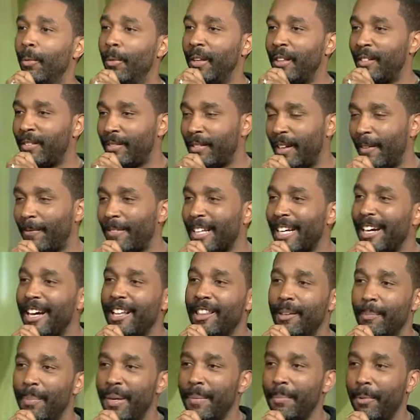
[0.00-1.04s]
with stuff that
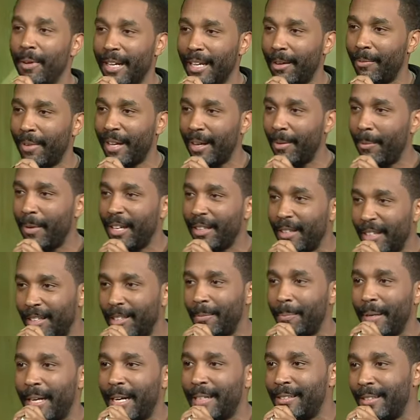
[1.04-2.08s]
other people get away with? It's
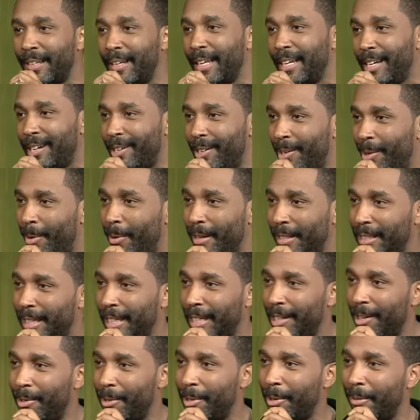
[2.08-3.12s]
because of the
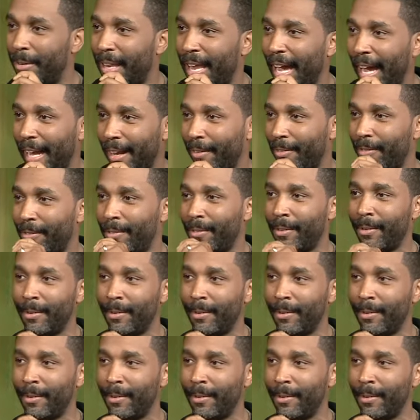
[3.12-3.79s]
anointing on your life.